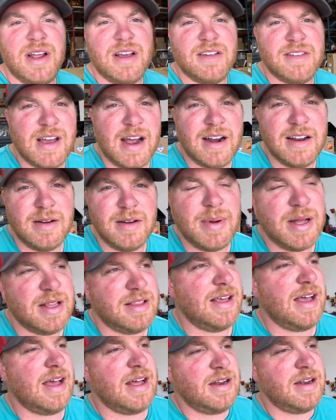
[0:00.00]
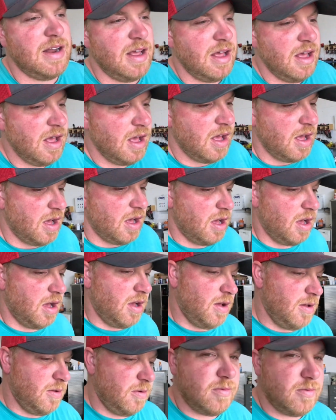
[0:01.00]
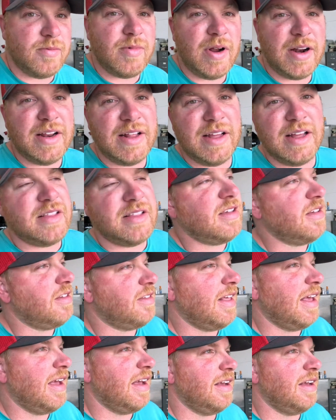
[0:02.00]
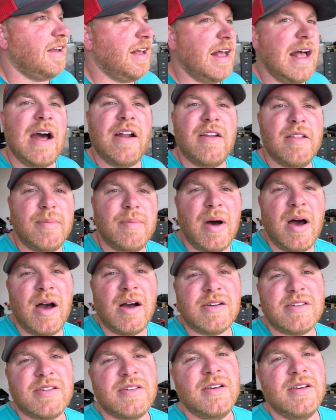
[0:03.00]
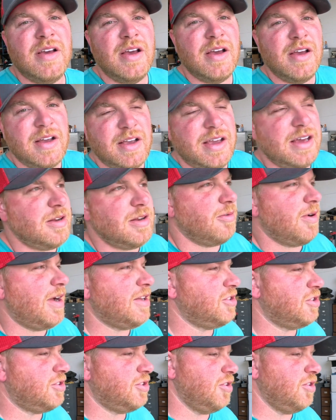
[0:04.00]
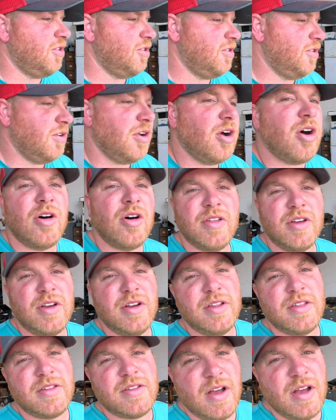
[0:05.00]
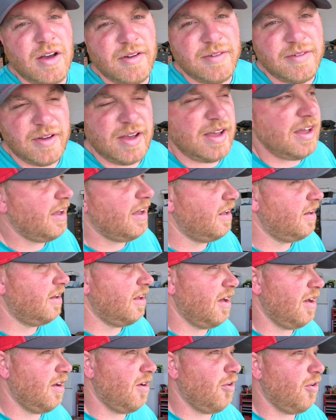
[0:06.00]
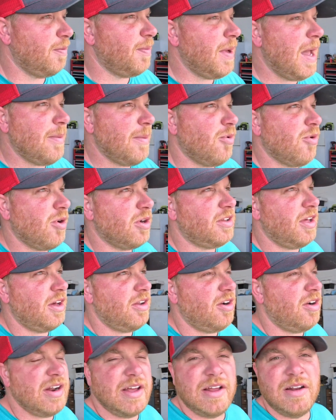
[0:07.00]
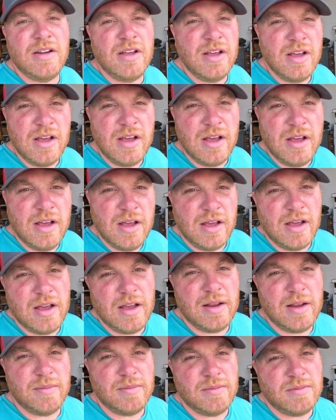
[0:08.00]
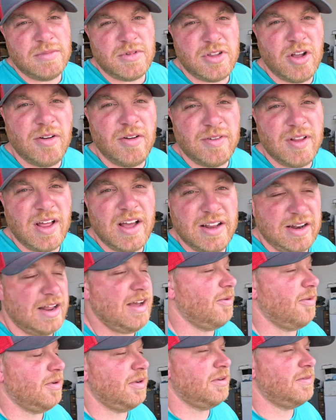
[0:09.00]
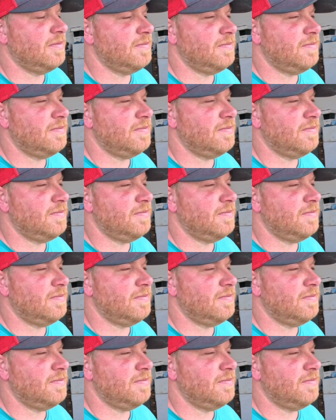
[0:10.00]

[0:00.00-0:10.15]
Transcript: excited about that. Ready to get this thing out of the box, get it registered, all the good stuff, and all the paperwork done on it, and start flying that one.